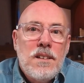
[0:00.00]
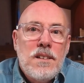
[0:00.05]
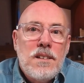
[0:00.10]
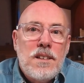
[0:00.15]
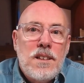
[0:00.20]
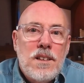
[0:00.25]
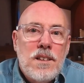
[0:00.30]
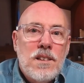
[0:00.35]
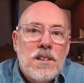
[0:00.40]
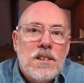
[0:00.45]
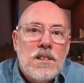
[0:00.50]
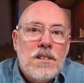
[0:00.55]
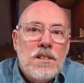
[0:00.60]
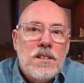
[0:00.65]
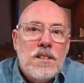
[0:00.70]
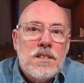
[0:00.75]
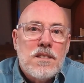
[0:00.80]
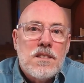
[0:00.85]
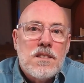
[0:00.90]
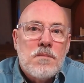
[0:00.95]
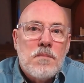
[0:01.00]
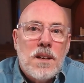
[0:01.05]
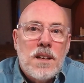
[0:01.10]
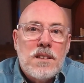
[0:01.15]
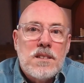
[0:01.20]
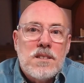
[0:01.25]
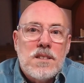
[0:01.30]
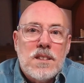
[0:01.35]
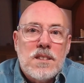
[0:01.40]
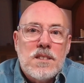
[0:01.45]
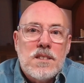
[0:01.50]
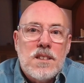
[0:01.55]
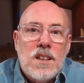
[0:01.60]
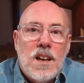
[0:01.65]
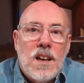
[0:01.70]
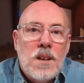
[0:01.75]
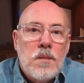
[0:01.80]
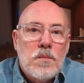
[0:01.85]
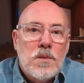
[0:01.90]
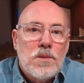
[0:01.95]
year. This is my sixth
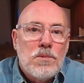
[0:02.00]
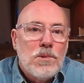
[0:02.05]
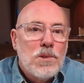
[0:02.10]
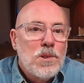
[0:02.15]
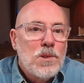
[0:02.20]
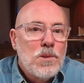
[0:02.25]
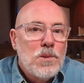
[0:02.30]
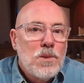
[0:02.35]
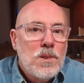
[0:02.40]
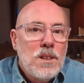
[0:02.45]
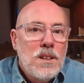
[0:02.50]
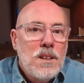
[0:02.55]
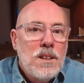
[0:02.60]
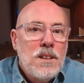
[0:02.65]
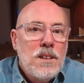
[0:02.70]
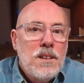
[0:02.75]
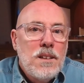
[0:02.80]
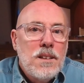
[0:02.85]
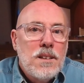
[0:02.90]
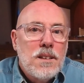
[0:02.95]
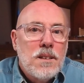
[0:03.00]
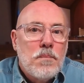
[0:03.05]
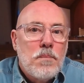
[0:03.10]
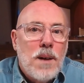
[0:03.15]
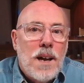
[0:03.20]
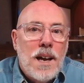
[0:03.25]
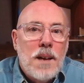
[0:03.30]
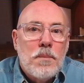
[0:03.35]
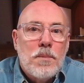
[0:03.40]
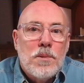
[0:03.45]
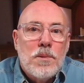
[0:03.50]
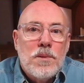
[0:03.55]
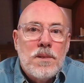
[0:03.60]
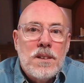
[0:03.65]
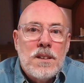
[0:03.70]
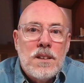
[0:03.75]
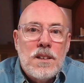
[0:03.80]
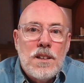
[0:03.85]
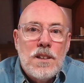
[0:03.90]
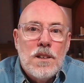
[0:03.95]
time through the Bible
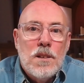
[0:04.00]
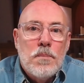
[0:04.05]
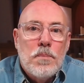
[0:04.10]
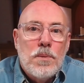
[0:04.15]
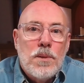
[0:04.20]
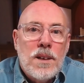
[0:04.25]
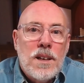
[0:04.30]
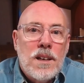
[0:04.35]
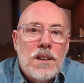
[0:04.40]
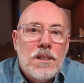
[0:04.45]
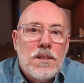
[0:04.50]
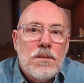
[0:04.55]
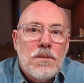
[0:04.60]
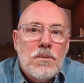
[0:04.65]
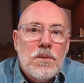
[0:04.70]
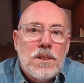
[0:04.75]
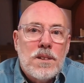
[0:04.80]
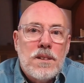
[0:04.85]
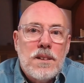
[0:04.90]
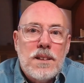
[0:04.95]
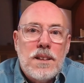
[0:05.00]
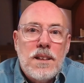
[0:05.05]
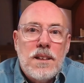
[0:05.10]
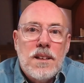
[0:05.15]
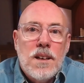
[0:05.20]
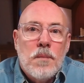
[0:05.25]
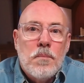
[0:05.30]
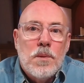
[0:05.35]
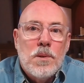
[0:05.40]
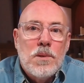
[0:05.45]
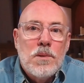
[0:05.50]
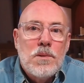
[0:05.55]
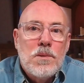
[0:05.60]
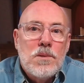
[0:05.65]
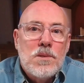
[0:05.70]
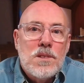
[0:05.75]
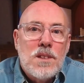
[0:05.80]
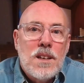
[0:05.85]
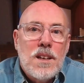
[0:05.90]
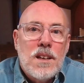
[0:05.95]
in a year plan with Nicky Gumbel,
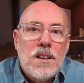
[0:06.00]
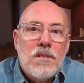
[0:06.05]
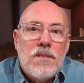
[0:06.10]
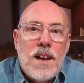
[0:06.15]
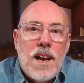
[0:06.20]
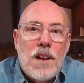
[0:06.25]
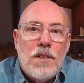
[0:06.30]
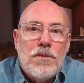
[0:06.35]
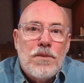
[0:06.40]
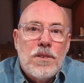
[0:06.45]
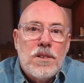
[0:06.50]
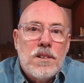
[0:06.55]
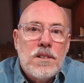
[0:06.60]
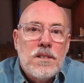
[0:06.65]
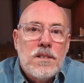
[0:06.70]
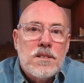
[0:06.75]
who's the head of Alpha.